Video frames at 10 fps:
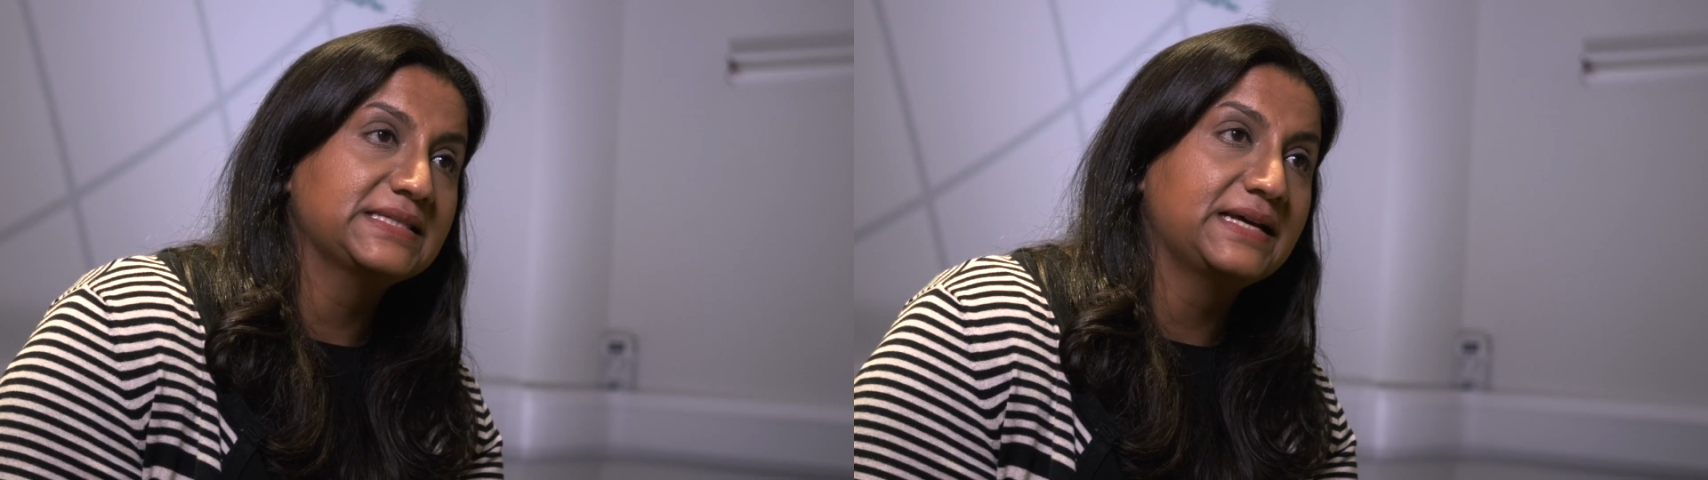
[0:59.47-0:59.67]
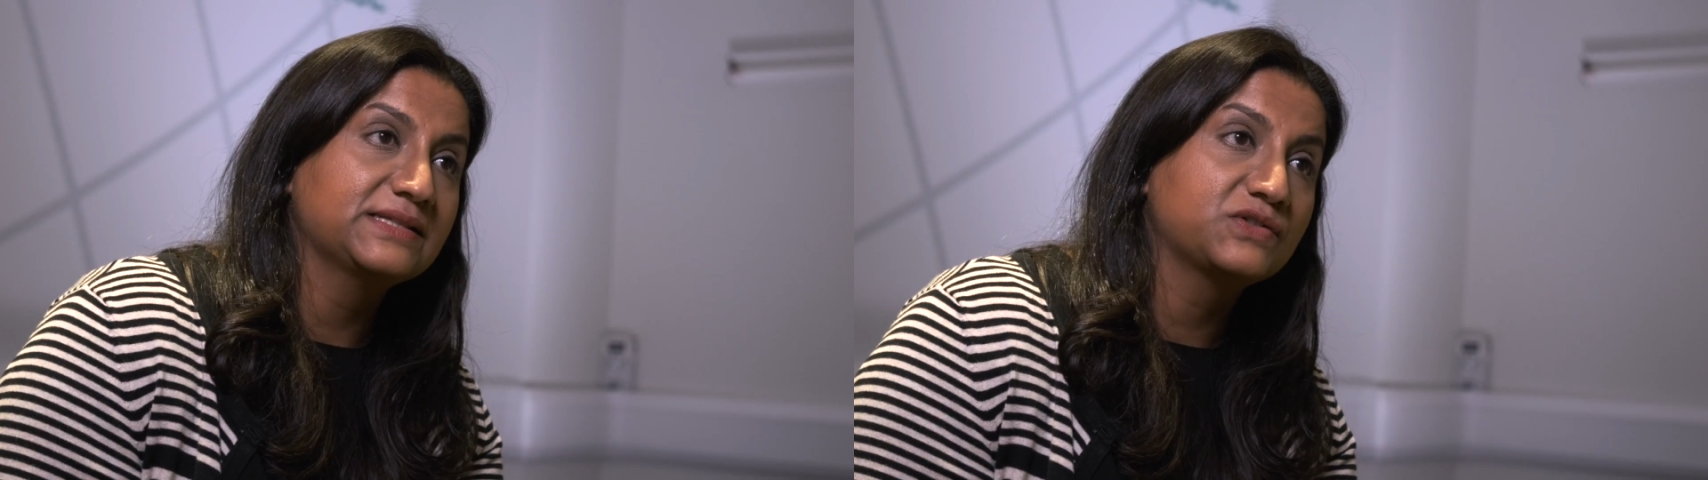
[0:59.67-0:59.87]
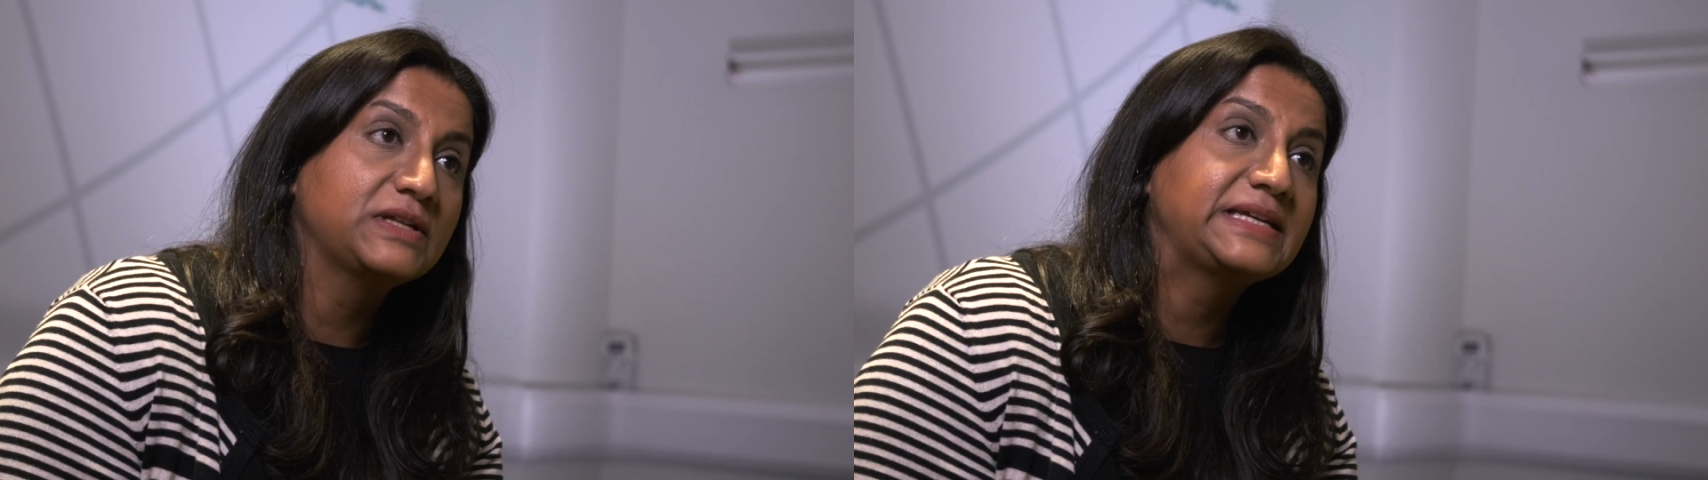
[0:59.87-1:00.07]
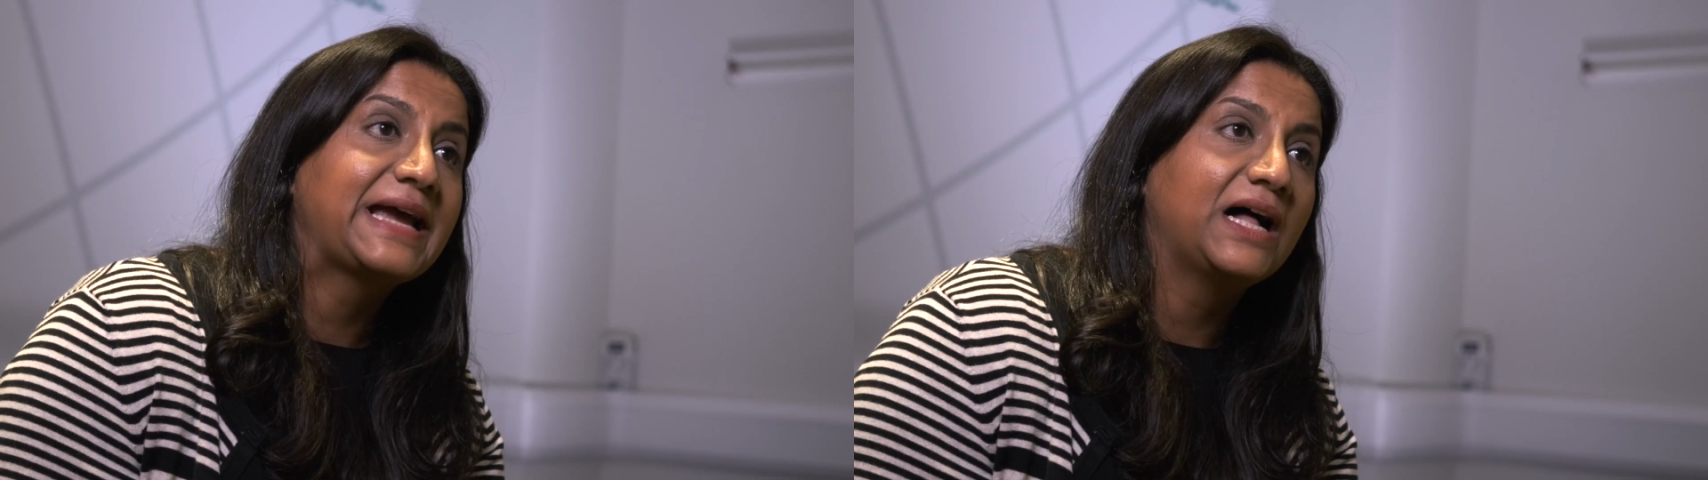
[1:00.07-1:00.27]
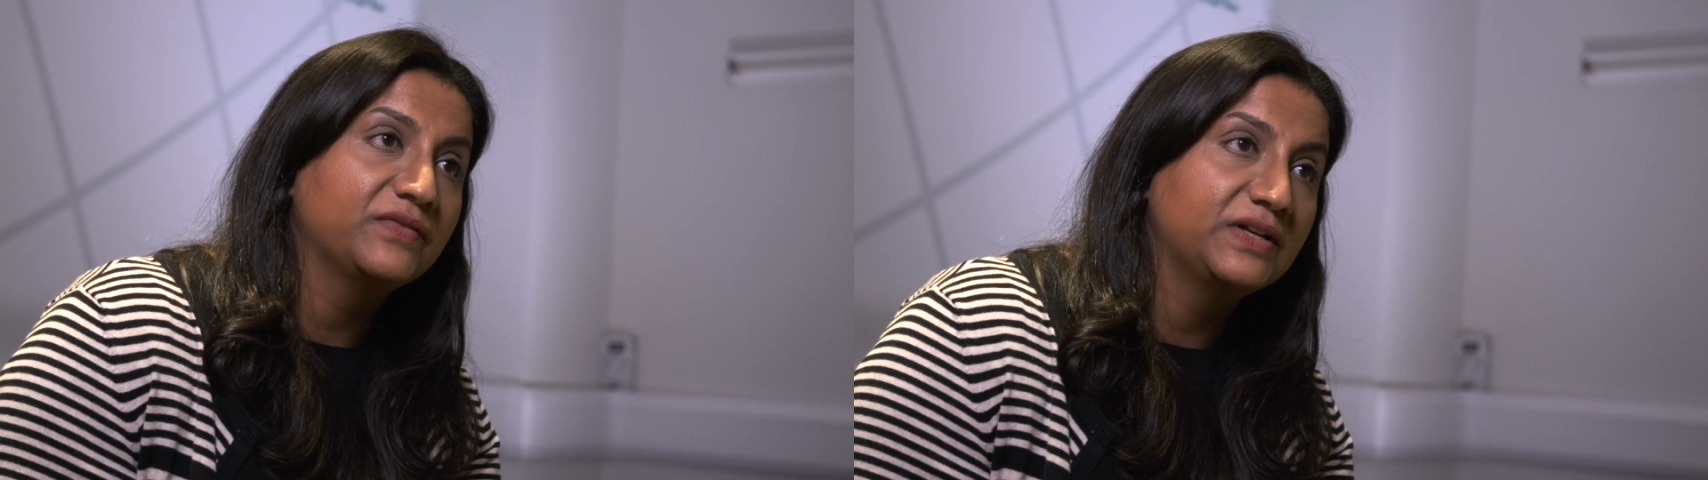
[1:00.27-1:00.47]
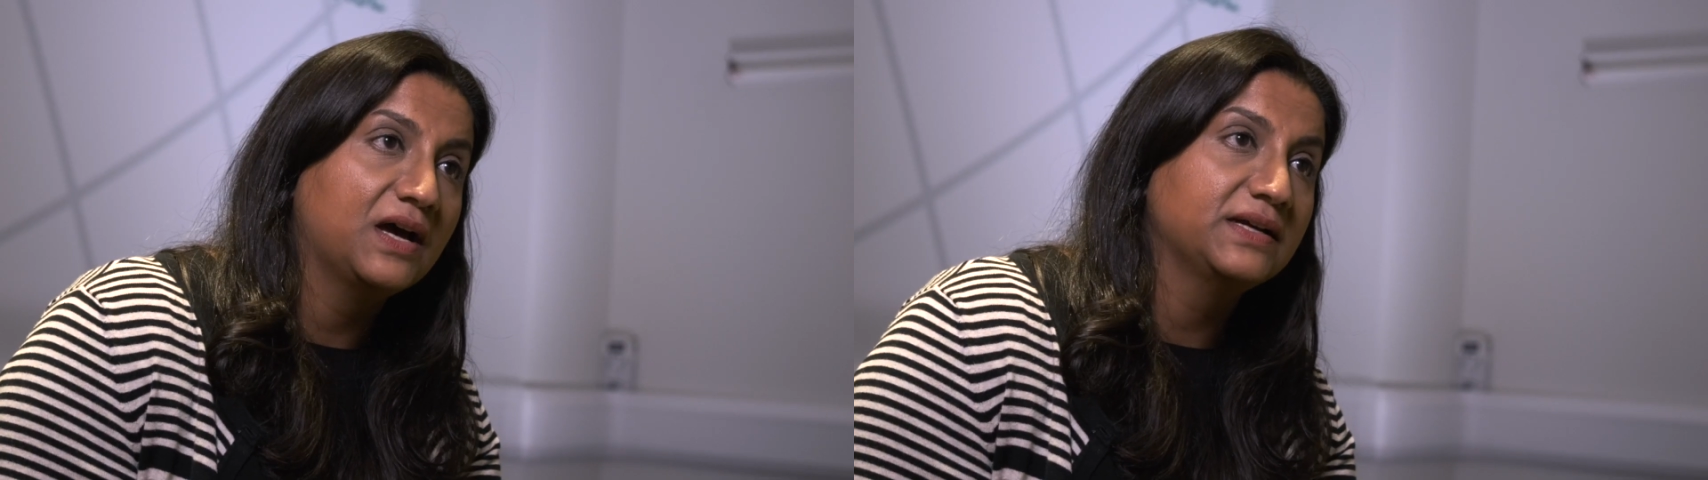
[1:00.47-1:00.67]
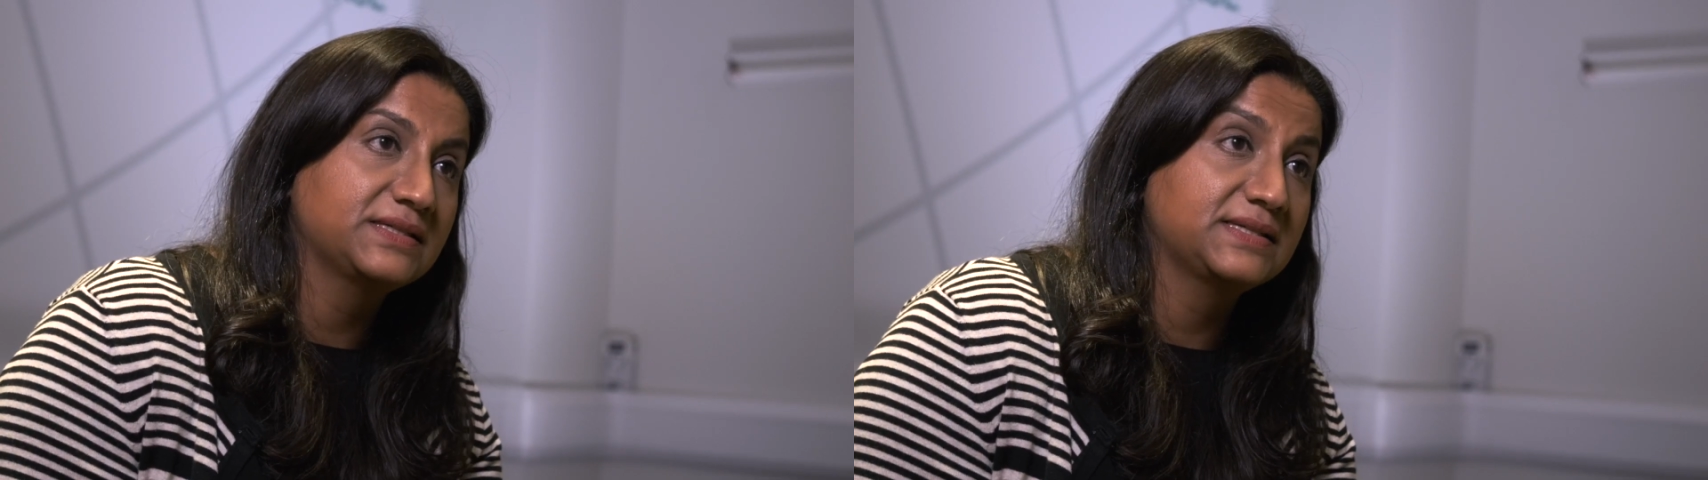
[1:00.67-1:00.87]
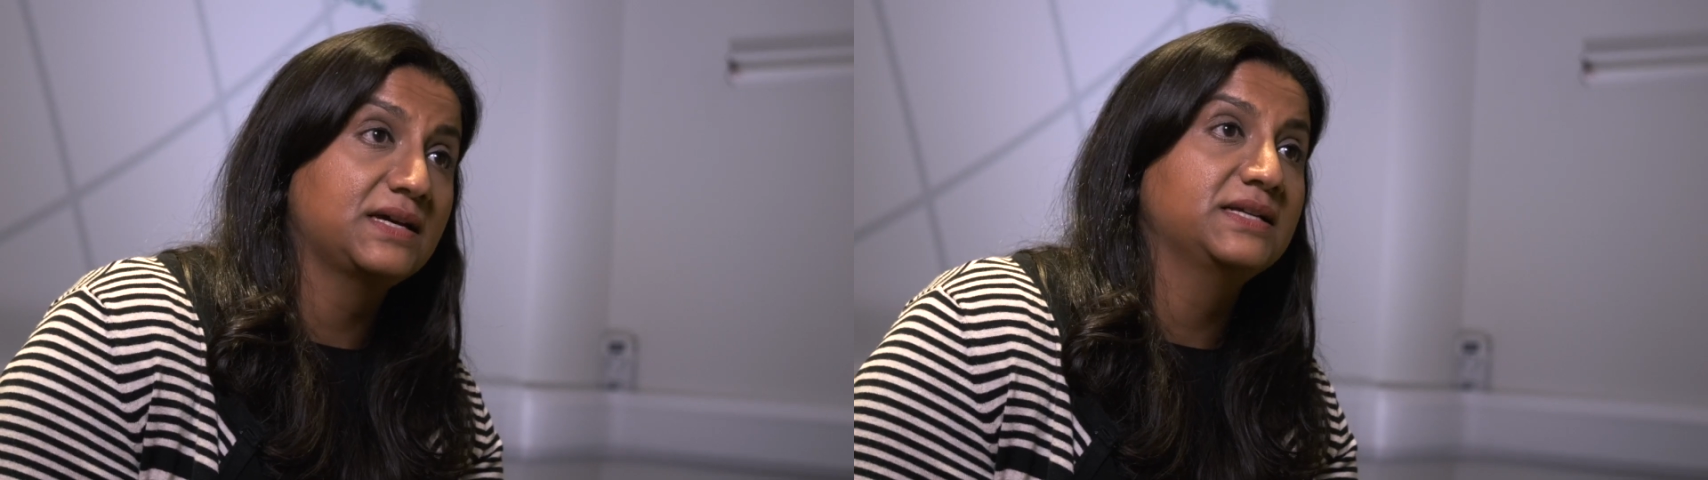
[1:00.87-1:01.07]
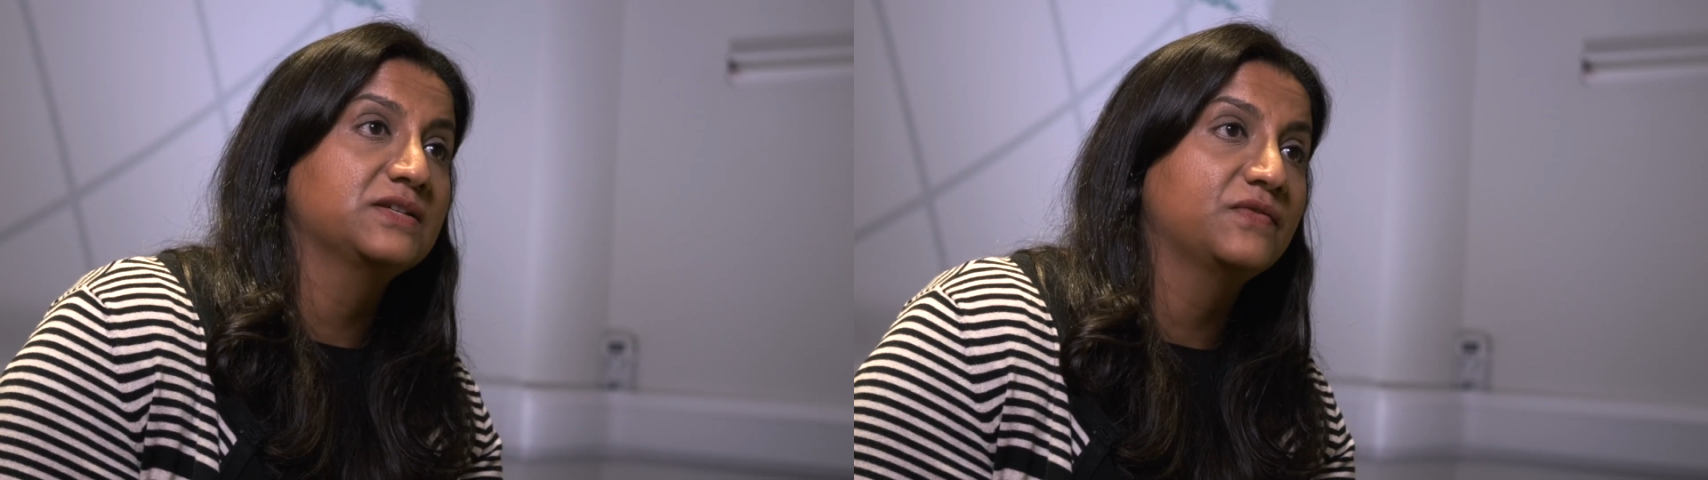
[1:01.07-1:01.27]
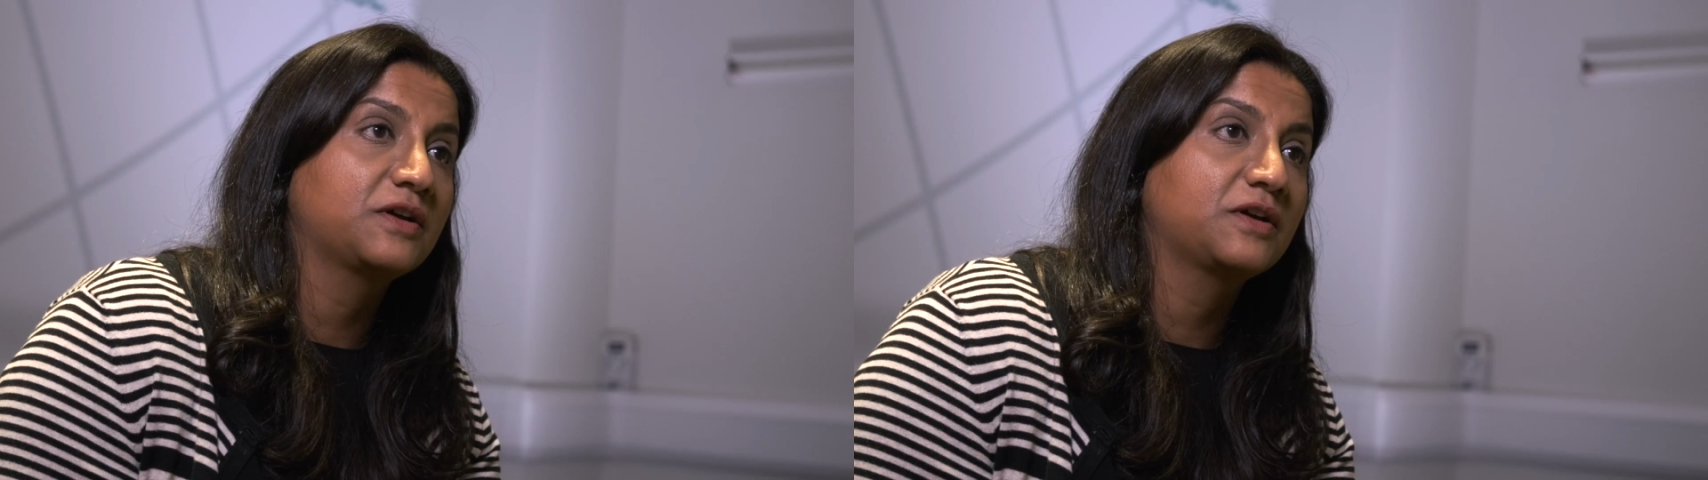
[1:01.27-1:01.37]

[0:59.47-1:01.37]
that it's really galvanized the scientific